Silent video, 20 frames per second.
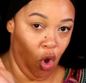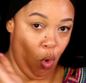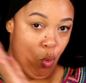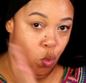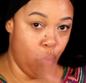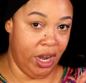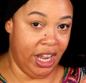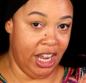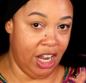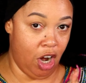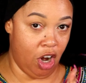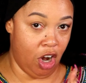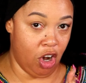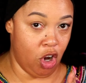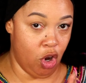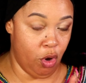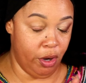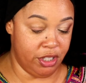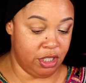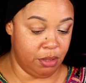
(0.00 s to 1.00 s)
we are
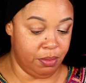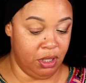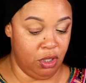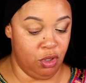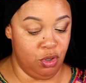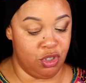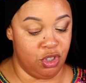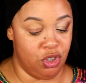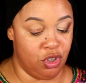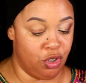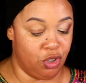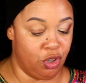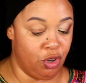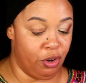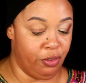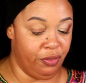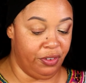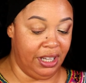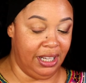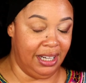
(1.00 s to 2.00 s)
going to be using the
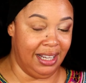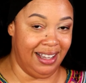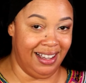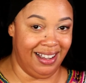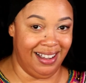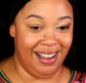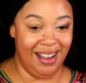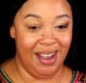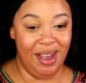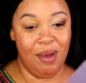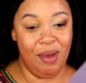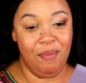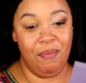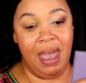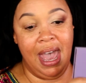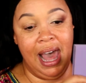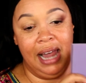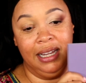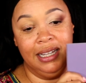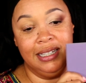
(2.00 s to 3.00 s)
Norvina
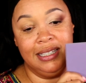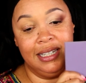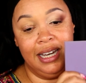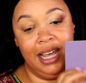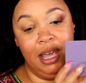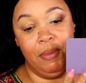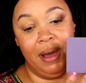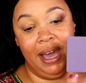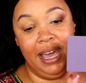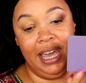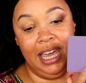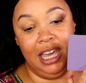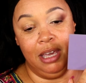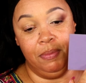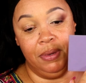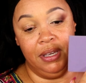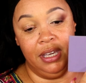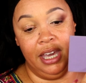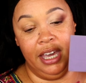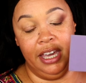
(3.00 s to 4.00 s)
palette today by
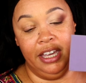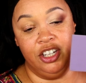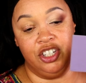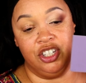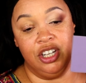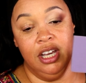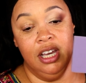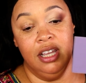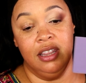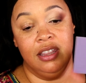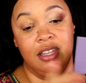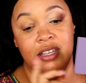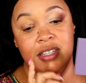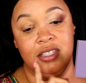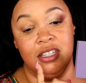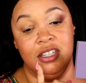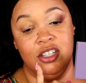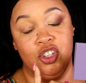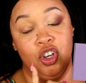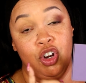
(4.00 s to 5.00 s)
ABH. This
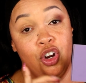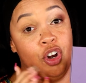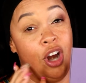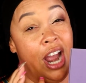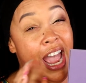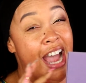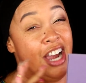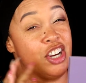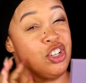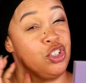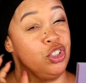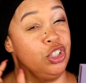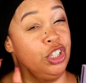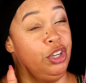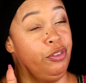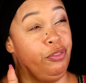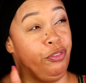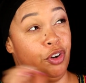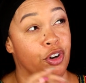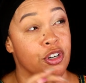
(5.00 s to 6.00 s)
is her
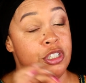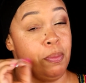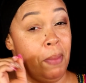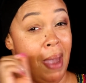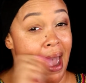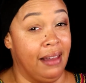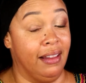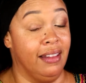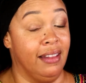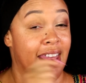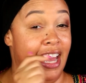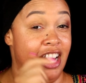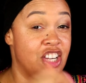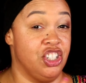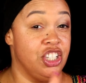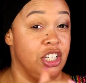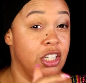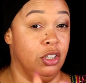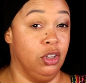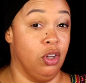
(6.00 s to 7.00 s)
actually first palette that
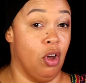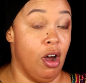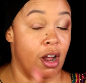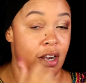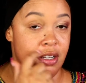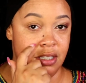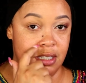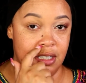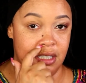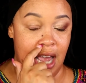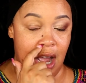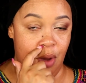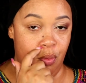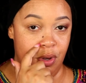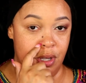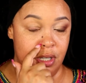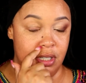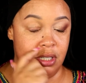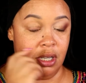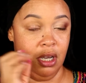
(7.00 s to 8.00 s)
she launched that
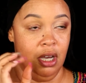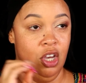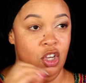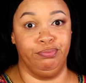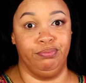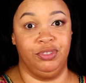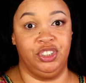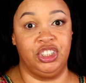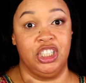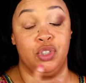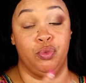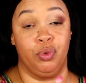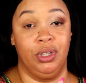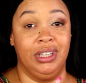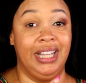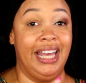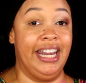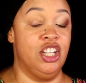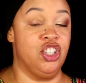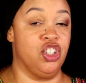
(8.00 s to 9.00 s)
was just
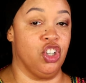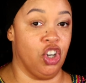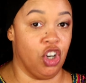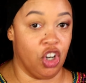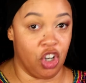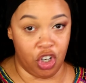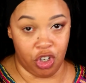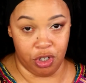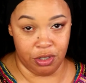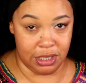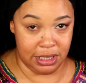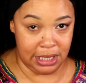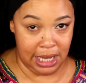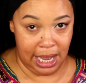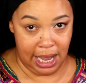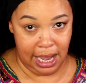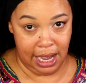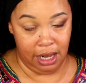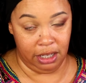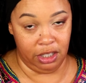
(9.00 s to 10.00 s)
related to her
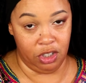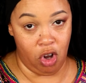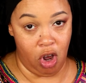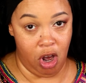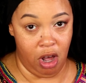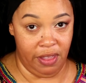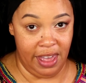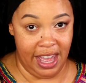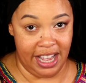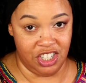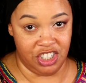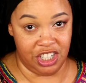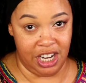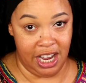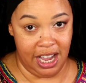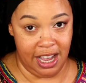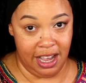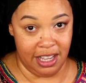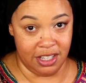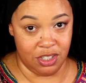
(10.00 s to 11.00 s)
style and all that
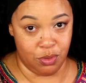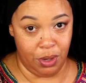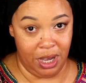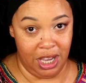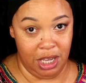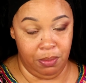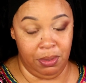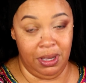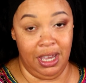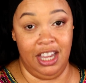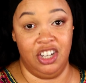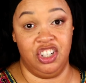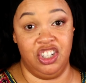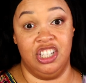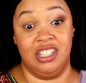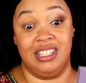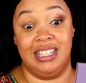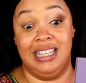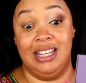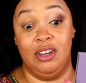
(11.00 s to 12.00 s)
jazz. ABH
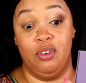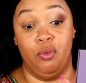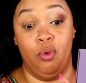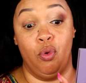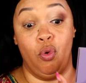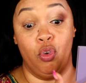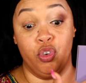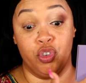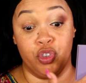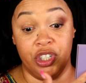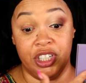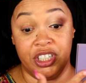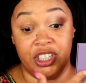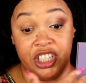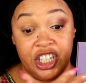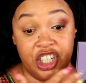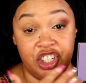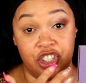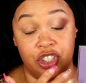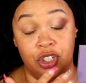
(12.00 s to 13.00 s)
is in the
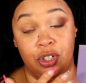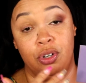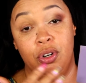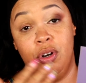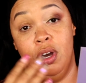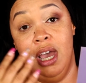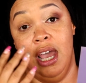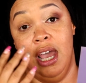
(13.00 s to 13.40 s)
traditional